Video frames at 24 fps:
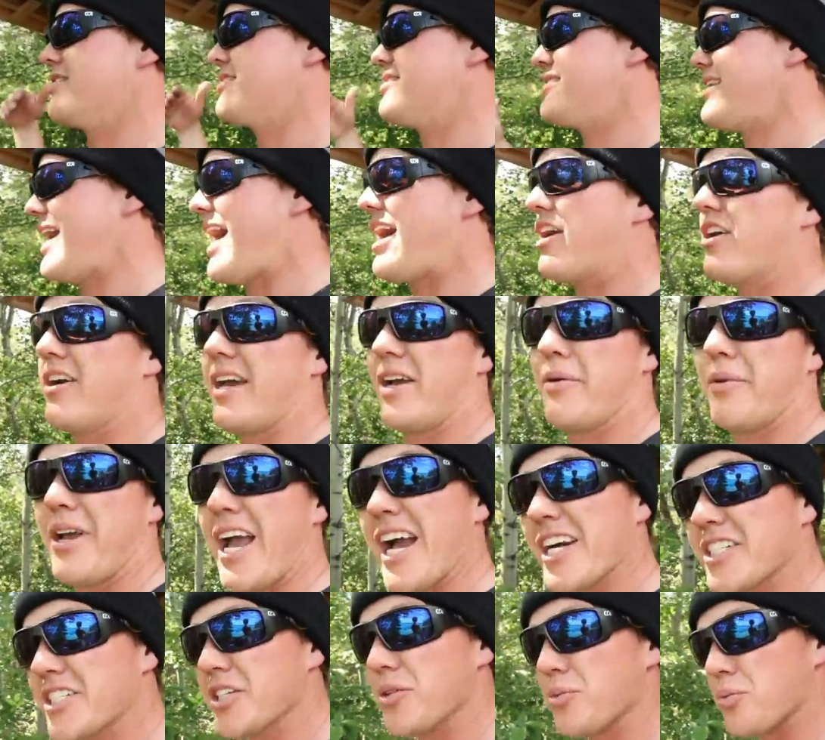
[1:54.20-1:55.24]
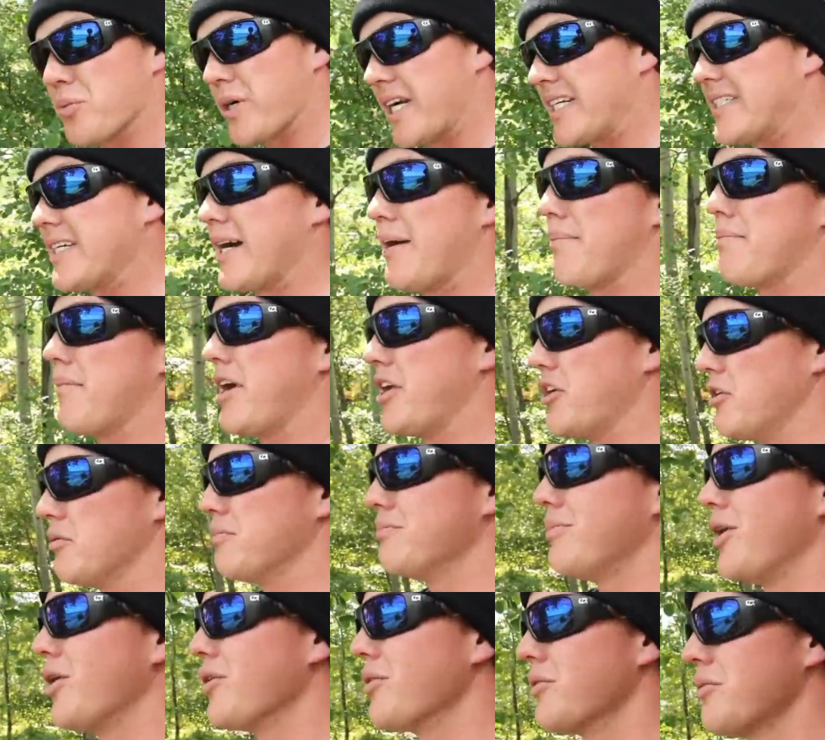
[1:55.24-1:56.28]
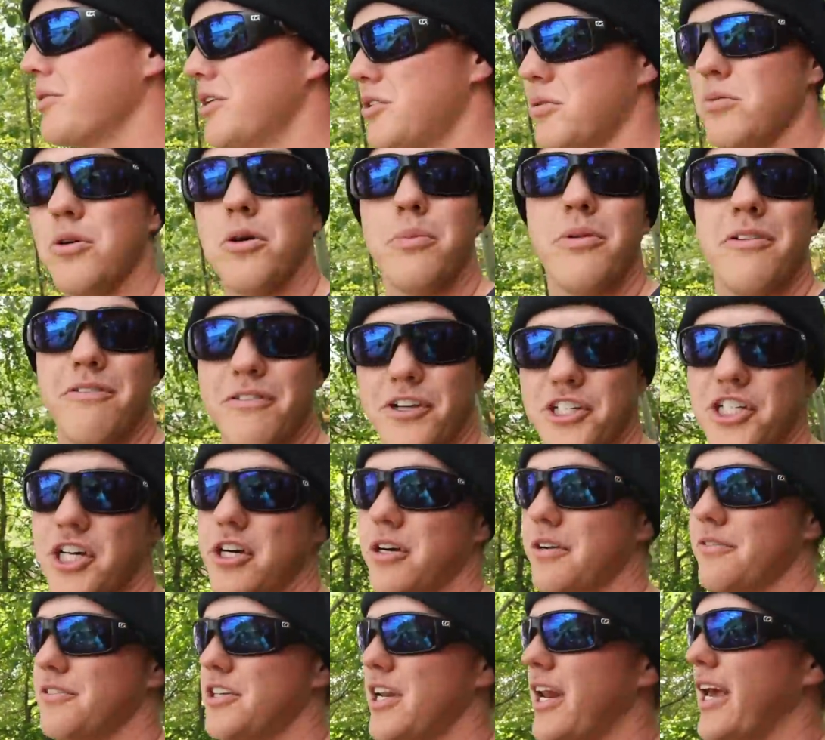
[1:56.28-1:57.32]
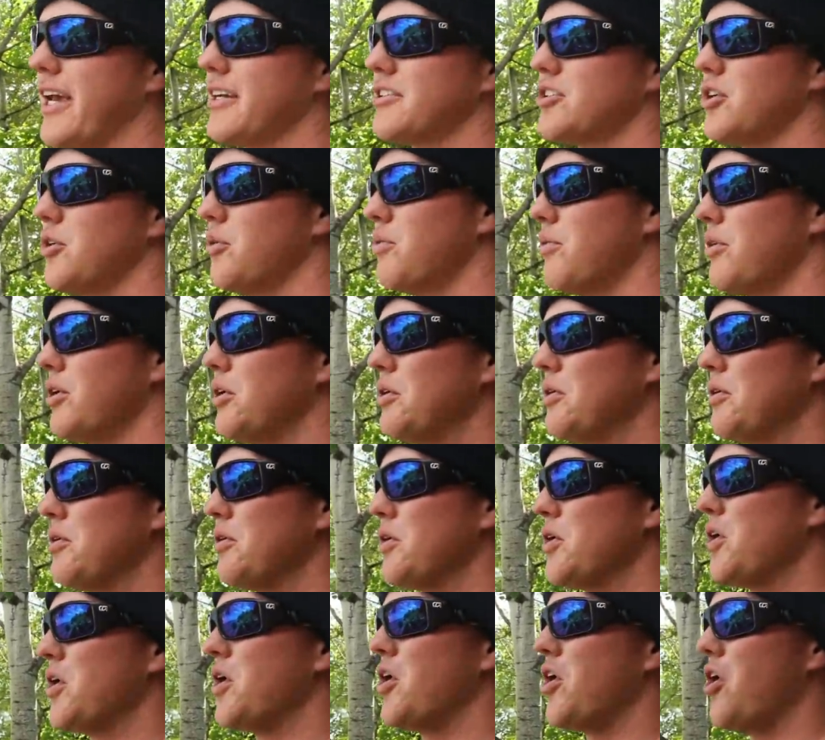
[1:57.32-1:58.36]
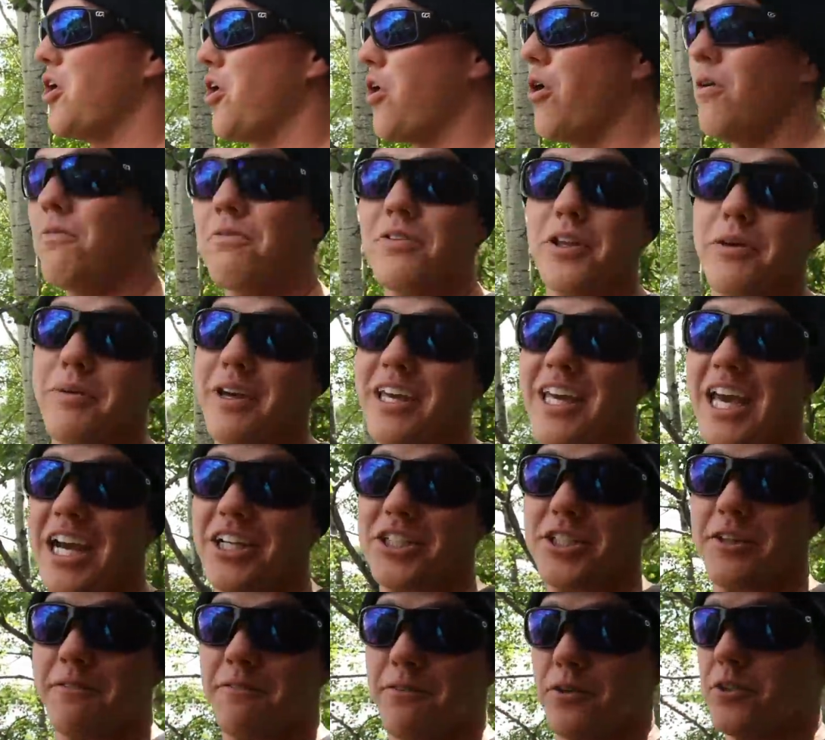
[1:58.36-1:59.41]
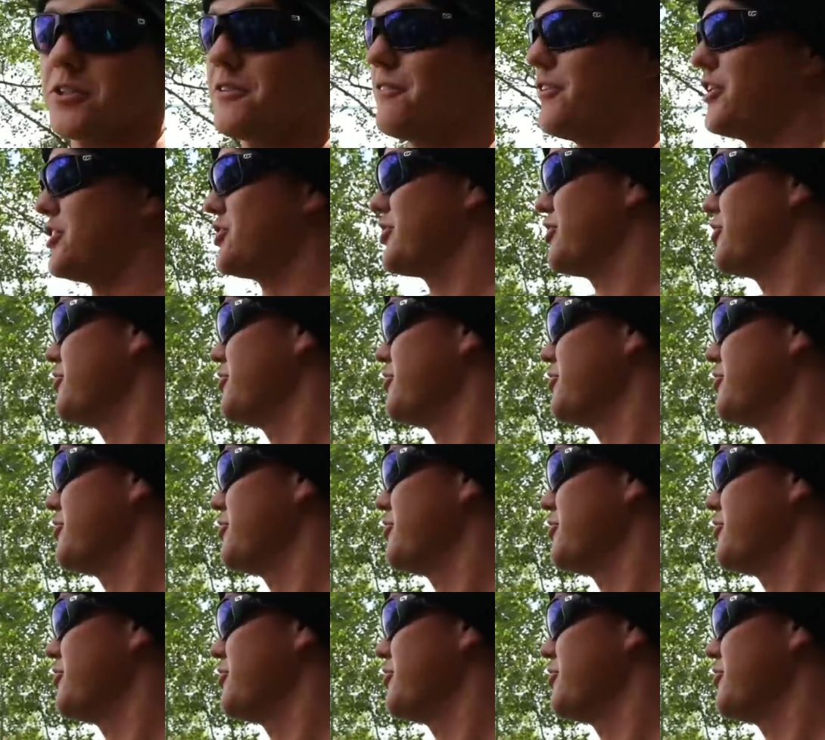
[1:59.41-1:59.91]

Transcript: on Saturday. We actually rigged up my new boat, which we'll be fishing out of today. So hopefully we catch the first fish